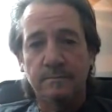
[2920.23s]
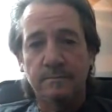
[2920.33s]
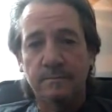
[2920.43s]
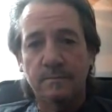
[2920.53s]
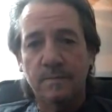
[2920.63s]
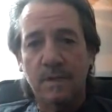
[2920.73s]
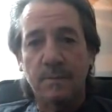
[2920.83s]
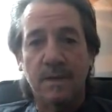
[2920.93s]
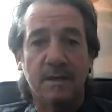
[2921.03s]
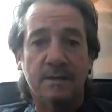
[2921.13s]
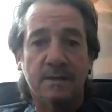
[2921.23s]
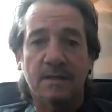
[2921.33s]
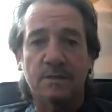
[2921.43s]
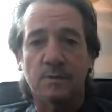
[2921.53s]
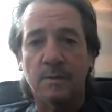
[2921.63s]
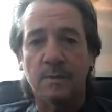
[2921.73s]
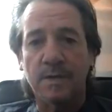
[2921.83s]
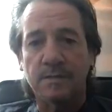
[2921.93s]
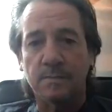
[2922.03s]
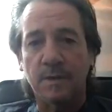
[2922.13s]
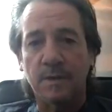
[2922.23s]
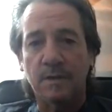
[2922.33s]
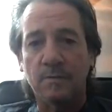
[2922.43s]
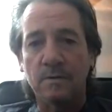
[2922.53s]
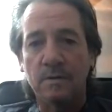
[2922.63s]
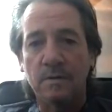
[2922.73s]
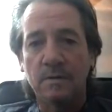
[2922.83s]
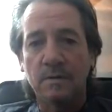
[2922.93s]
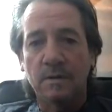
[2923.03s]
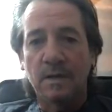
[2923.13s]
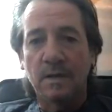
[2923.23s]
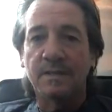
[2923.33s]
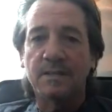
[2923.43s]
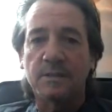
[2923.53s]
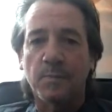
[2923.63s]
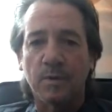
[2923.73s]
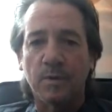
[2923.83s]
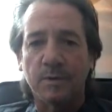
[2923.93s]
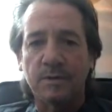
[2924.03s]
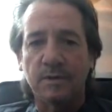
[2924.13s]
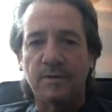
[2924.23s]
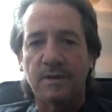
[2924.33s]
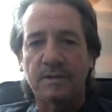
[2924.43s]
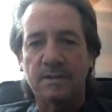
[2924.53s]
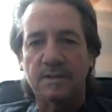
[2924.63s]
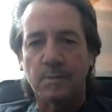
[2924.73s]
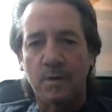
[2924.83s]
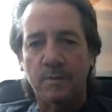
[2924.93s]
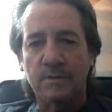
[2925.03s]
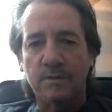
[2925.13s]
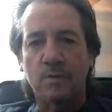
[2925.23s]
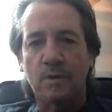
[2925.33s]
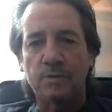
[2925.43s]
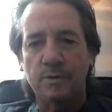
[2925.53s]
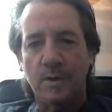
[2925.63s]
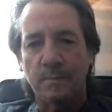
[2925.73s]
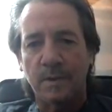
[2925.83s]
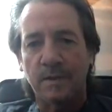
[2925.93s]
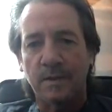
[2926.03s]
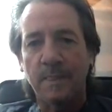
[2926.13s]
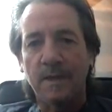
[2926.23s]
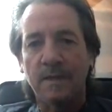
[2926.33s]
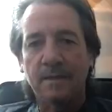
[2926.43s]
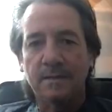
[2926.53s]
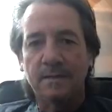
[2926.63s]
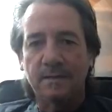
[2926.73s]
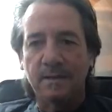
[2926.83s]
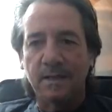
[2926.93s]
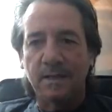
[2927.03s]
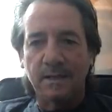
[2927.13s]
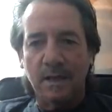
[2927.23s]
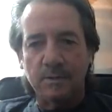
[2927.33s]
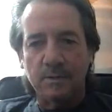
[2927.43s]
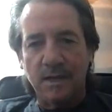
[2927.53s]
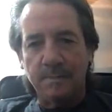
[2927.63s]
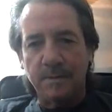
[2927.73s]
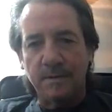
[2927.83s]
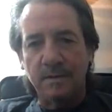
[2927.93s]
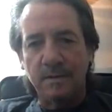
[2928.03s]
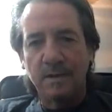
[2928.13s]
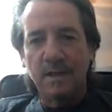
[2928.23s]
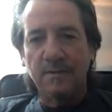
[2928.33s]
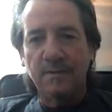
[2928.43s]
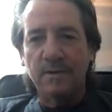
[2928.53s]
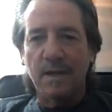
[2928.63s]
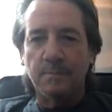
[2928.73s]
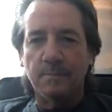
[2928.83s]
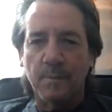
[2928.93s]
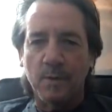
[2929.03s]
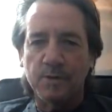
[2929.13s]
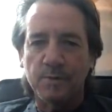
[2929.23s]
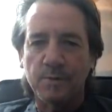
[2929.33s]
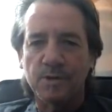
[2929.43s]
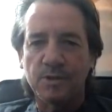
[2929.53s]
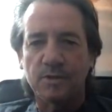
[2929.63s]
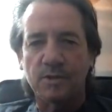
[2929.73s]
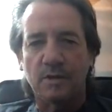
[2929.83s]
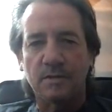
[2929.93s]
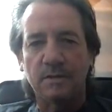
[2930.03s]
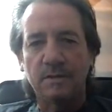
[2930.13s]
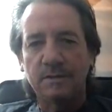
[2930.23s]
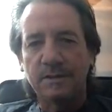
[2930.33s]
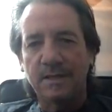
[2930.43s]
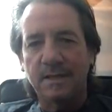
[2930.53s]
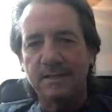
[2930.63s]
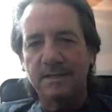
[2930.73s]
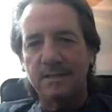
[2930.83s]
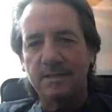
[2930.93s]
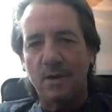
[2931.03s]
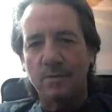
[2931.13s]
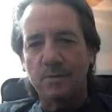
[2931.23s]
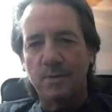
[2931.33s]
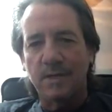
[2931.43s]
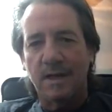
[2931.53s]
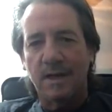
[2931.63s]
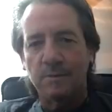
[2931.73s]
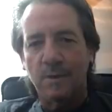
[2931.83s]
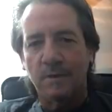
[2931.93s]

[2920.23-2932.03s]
I mean, that's what it meant to me, And the disappointment, you feel the disappointment so close to Wembley, the year that I was captain. Even getting promotion, we sort of got kicked in the stones with that as well, with